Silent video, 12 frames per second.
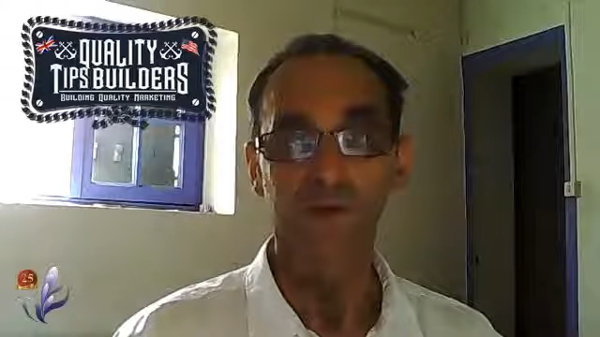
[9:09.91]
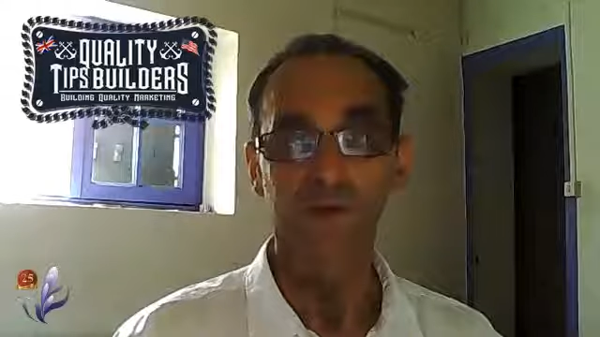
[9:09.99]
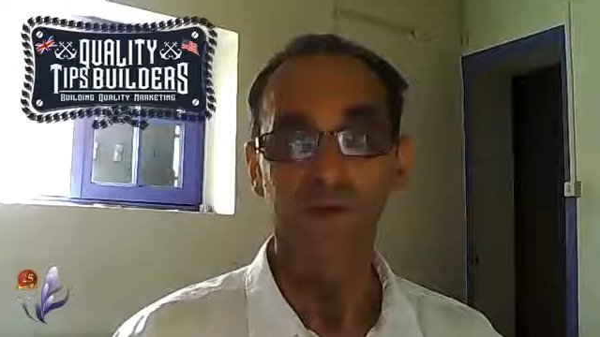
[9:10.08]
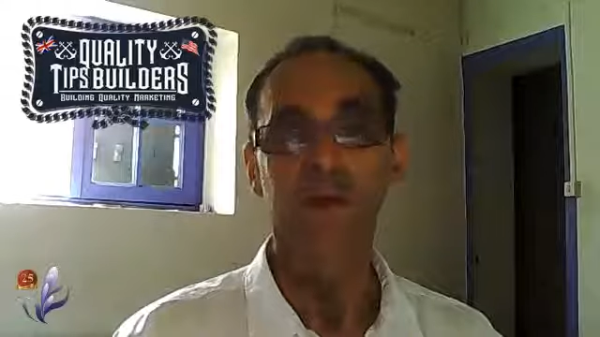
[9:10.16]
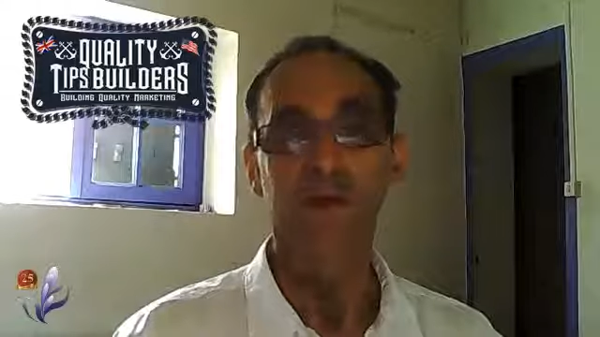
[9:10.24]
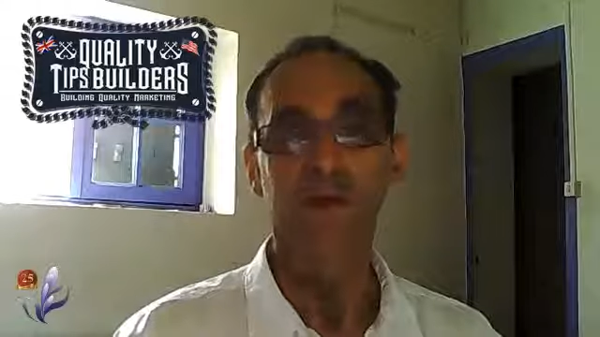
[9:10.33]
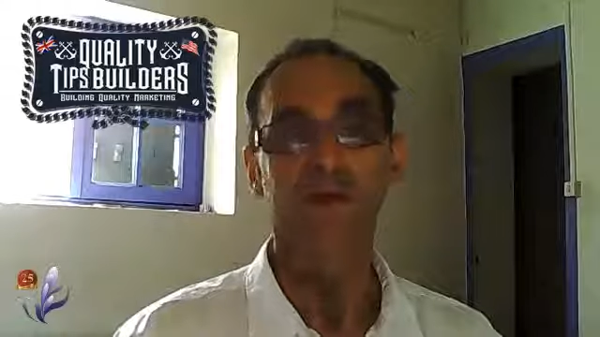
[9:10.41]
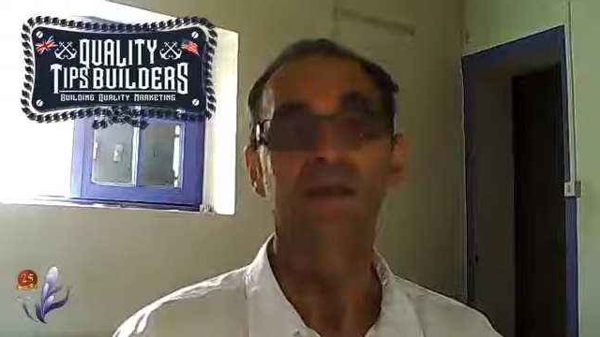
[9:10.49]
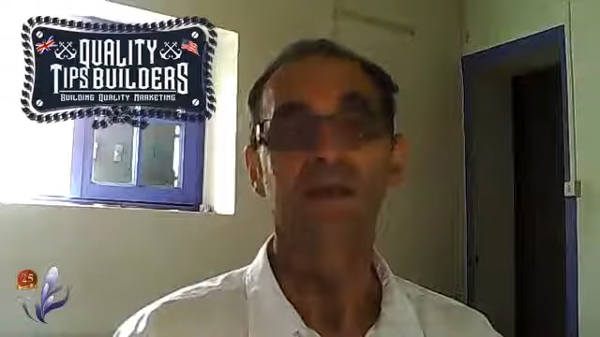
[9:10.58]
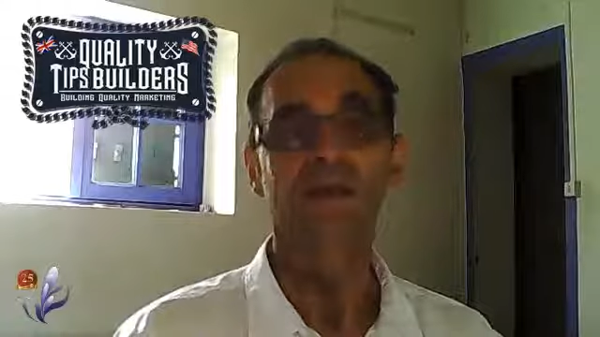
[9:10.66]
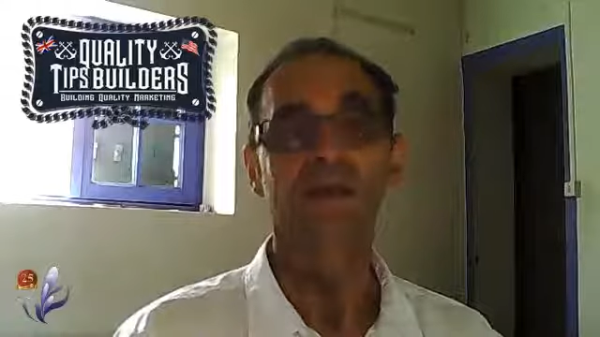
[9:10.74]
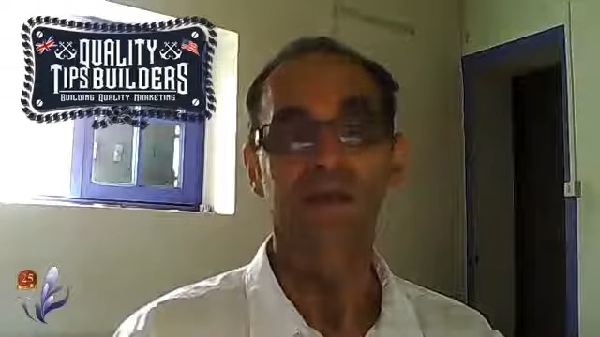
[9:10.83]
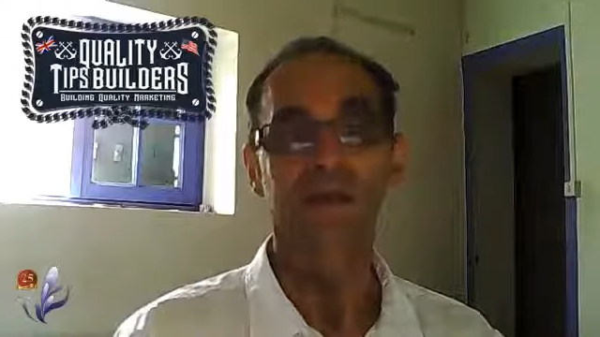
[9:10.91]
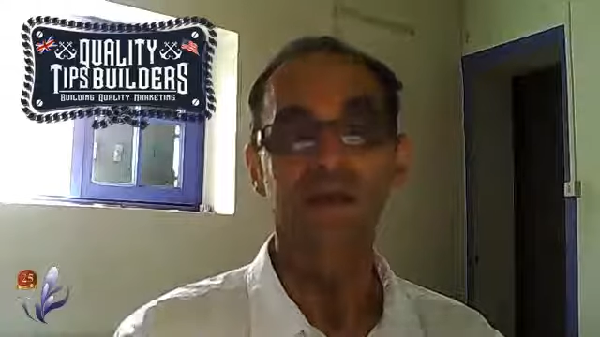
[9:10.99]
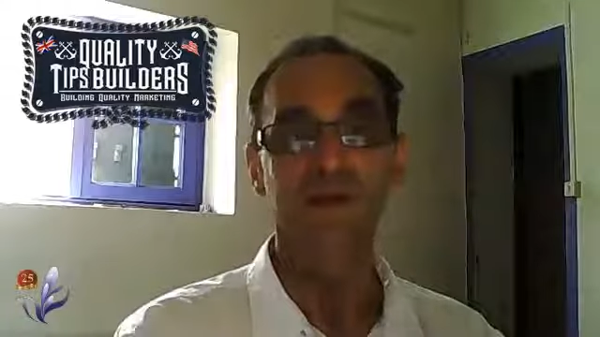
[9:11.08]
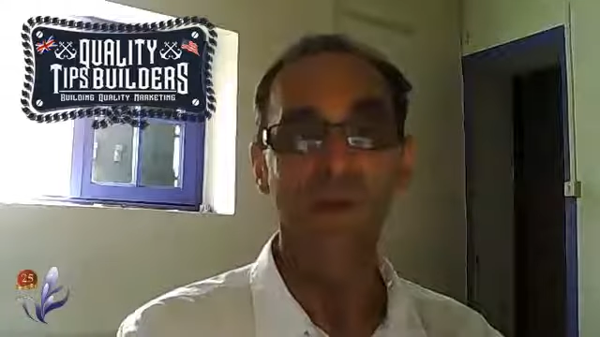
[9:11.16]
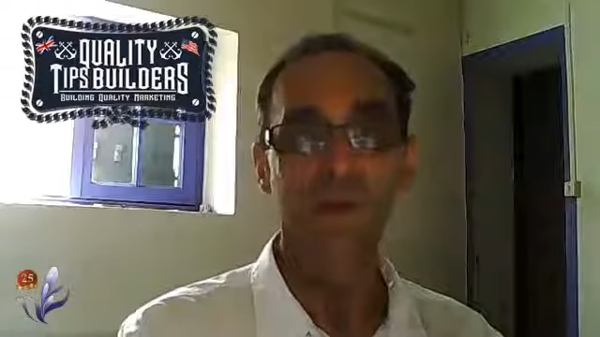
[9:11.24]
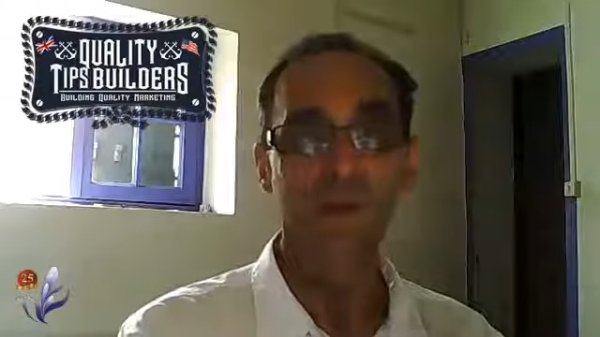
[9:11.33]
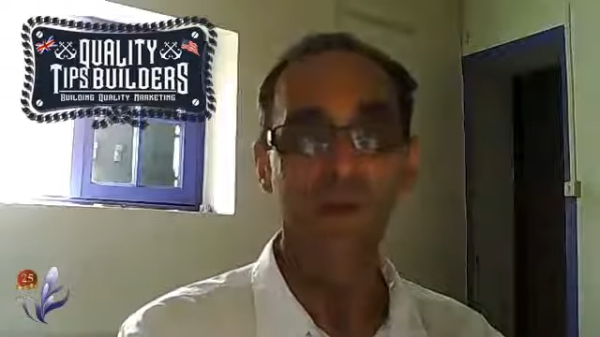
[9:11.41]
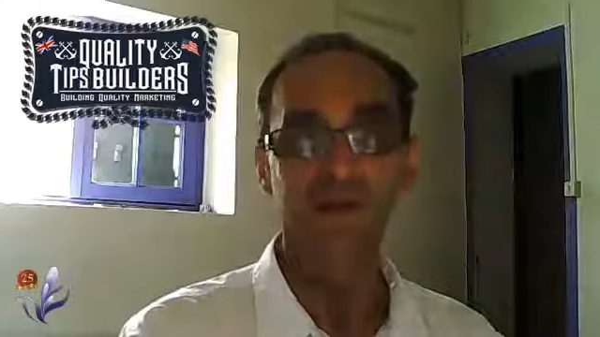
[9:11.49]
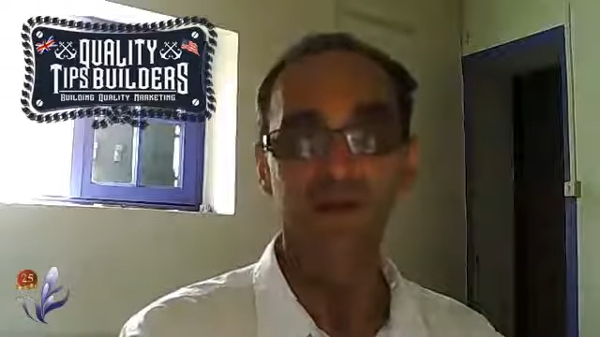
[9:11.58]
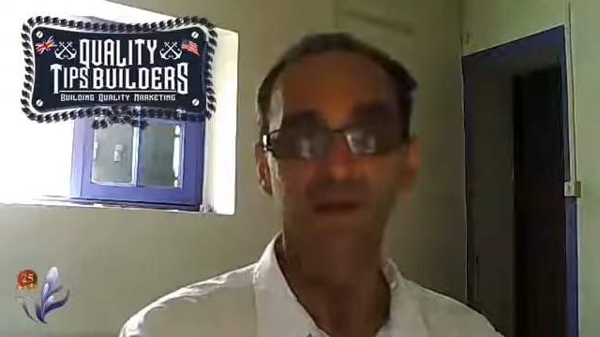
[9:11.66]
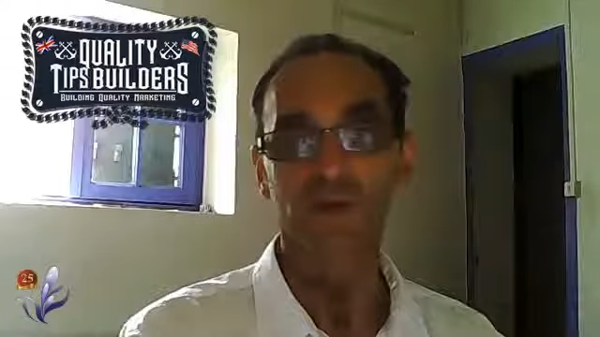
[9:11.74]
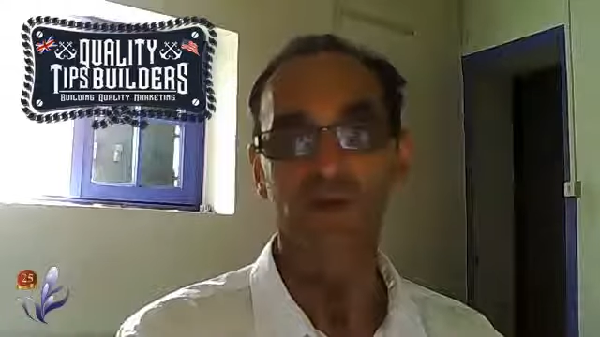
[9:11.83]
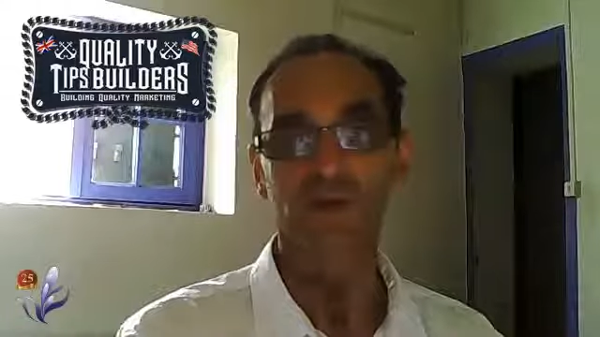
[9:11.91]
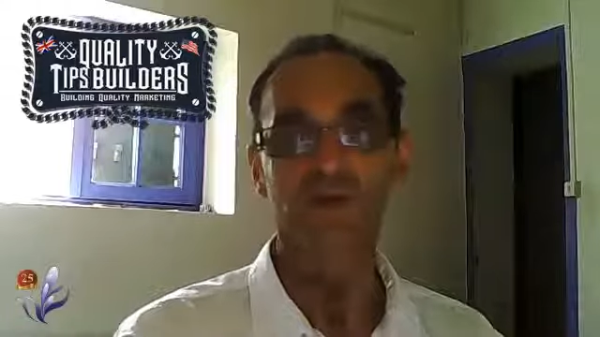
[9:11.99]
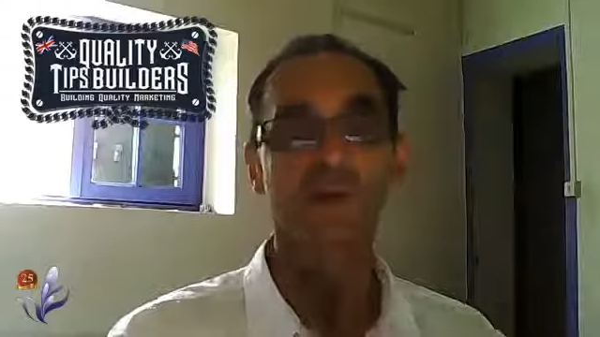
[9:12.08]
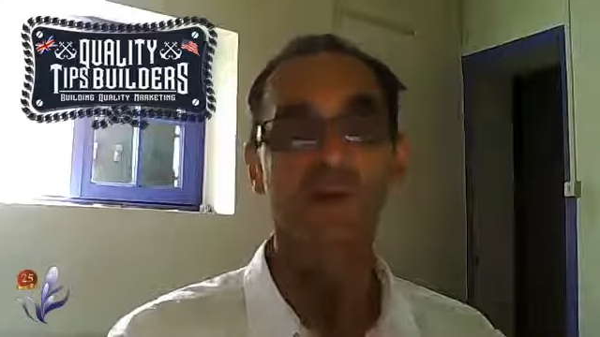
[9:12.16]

is this maintenance